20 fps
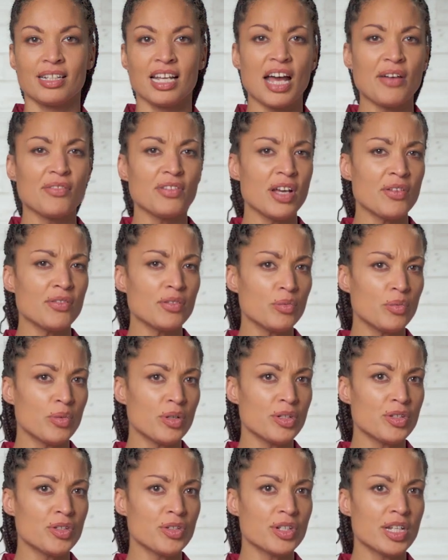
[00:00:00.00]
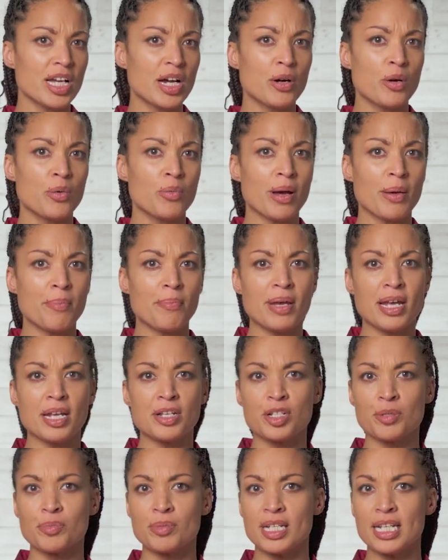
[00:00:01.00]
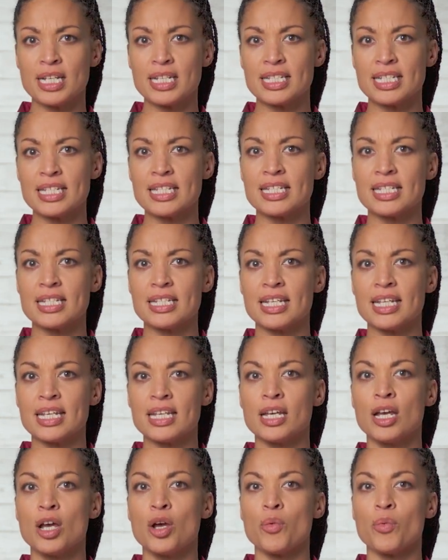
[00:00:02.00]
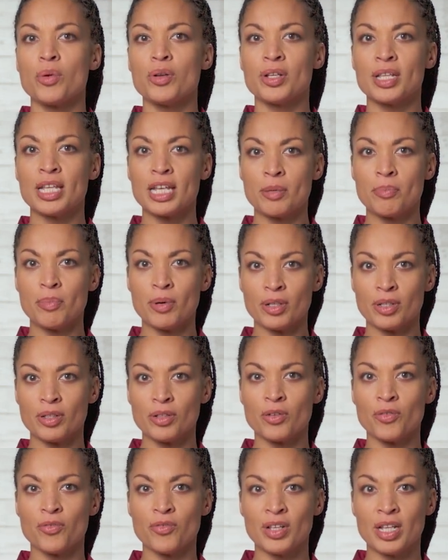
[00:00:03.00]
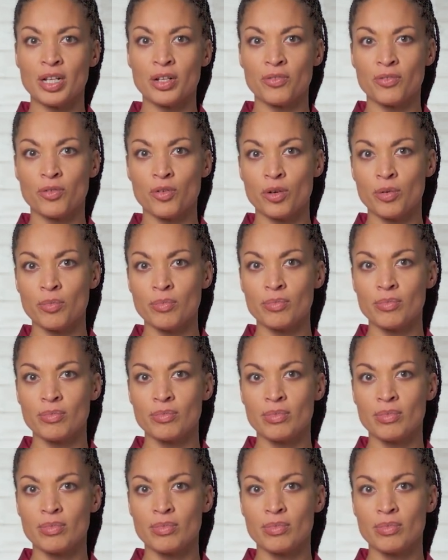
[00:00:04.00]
Have you ever wondered how a web page updates instantly when you click a button or fill out a form?